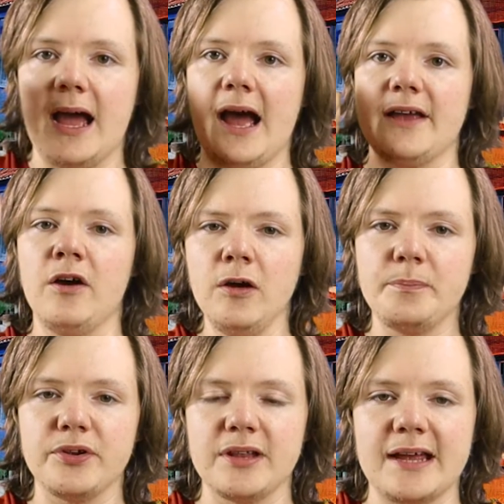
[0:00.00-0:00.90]
I
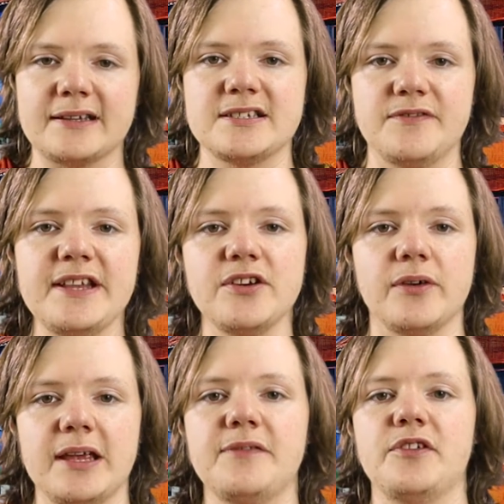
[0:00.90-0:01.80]
hope you liked this
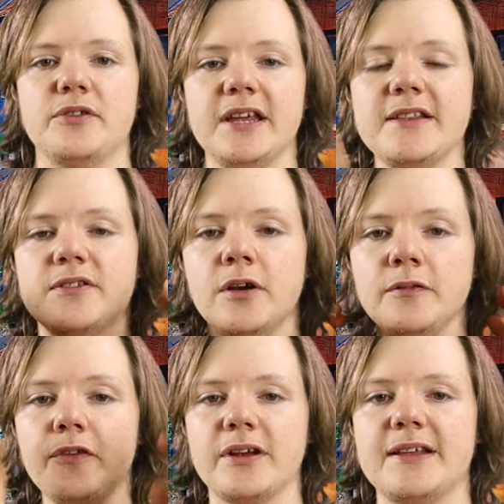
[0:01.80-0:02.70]
video. If you did,
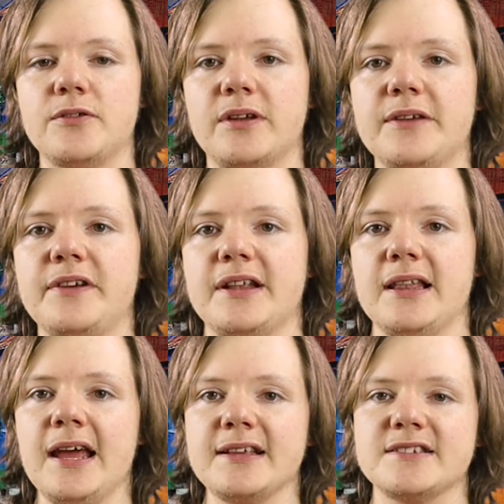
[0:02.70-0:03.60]
don't forget to give it a
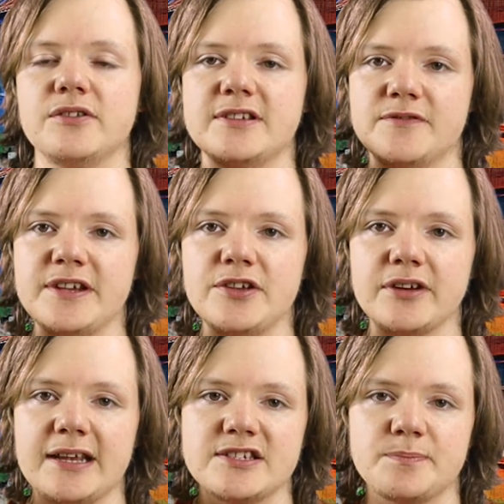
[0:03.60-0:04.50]
like so this video
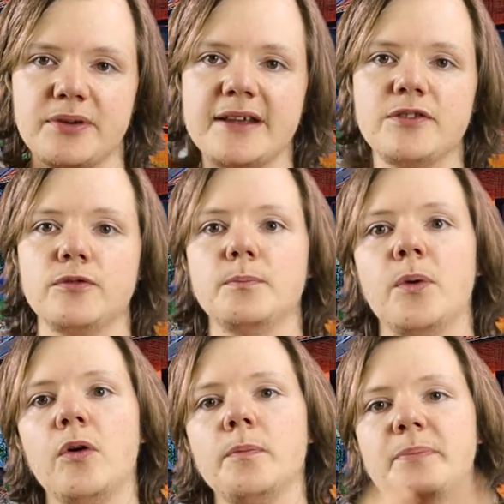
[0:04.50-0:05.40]
can spread to
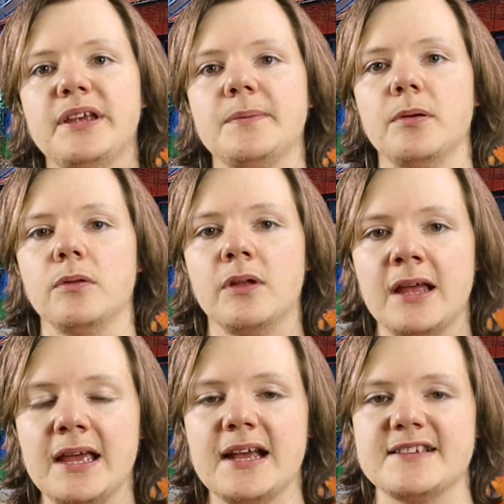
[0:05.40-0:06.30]
more people.
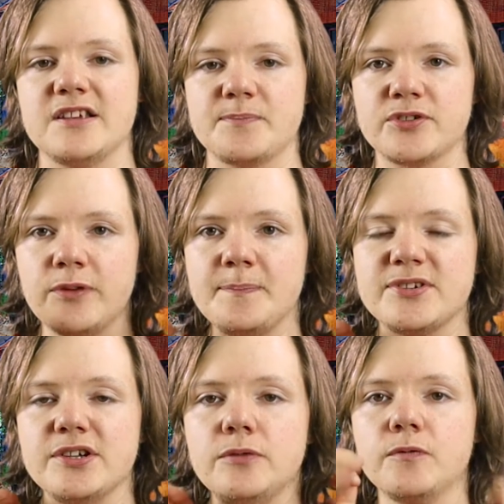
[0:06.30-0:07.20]
A
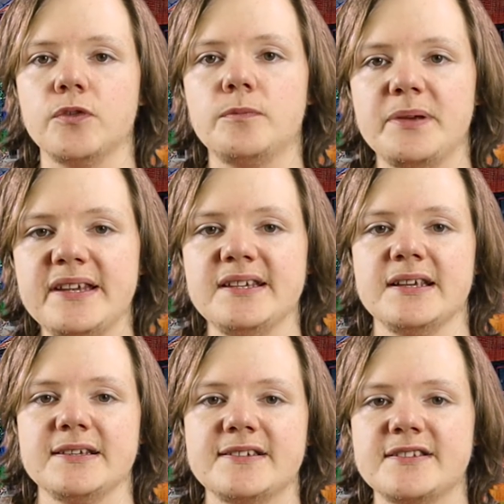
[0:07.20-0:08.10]
subscription would be
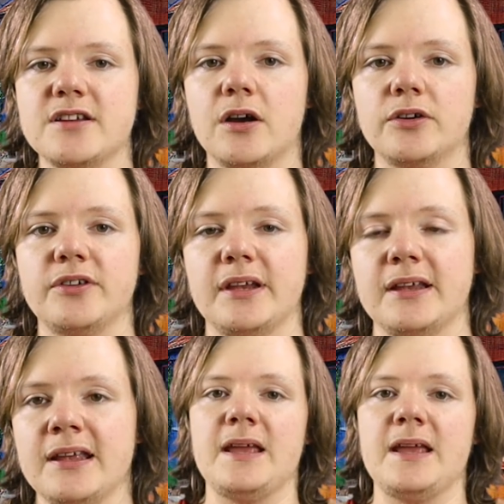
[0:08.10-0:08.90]
starting.